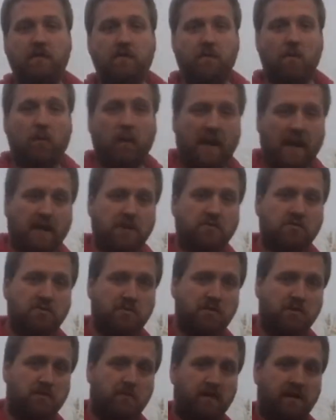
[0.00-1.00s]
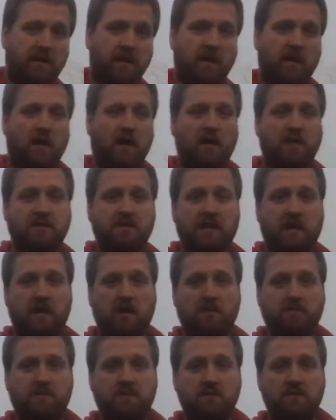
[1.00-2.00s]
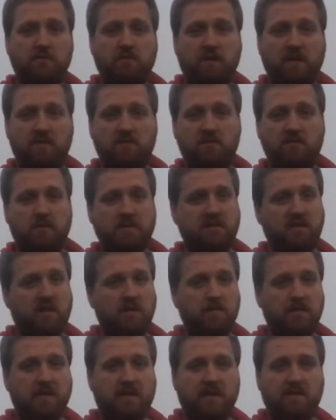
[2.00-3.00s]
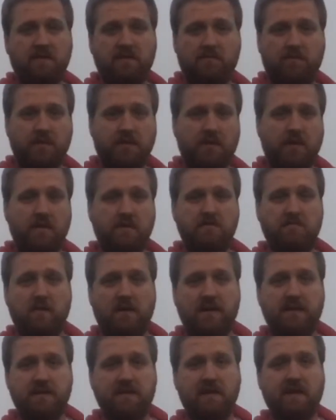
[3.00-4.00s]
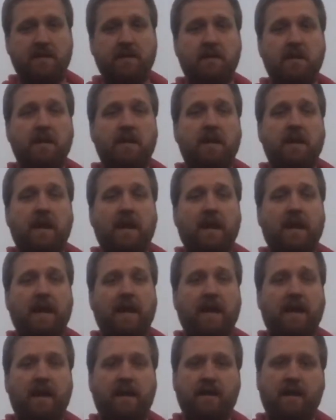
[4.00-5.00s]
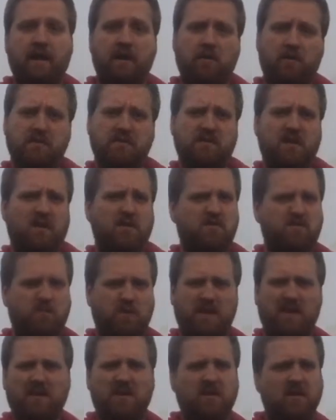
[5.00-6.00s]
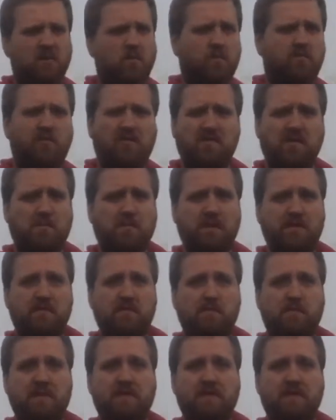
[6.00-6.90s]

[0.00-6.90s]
you, Andrew Noodleman. Shout out to you, because you've been telling me to get this for years, but I didn't, and I always thought it was weird for some reason.